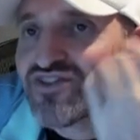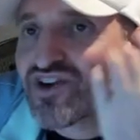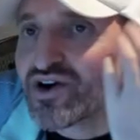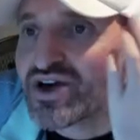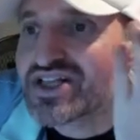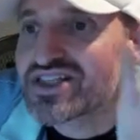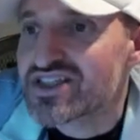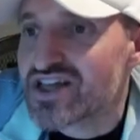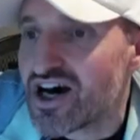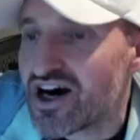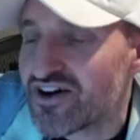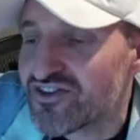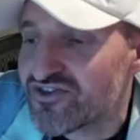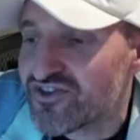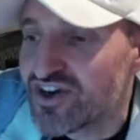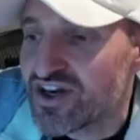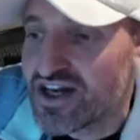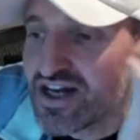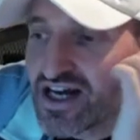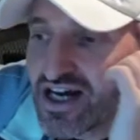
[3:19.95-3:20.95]
very
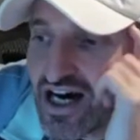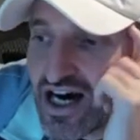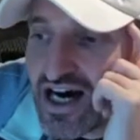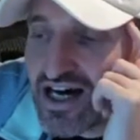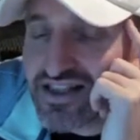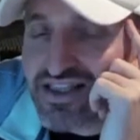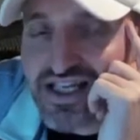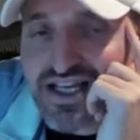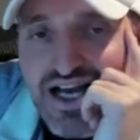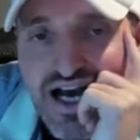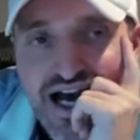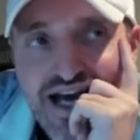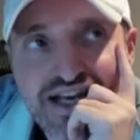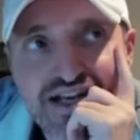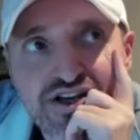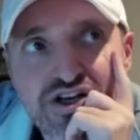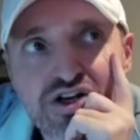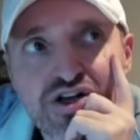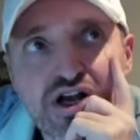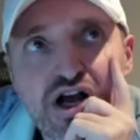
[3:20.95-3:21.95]
tough uh, to kind
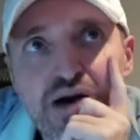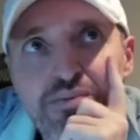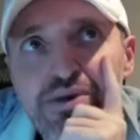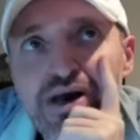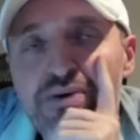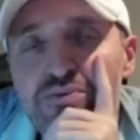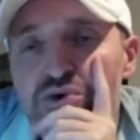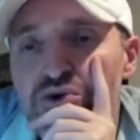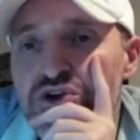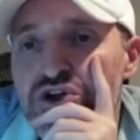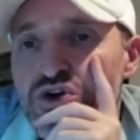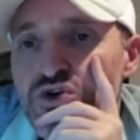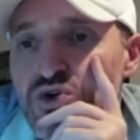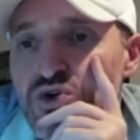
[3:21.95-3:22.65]
of come up with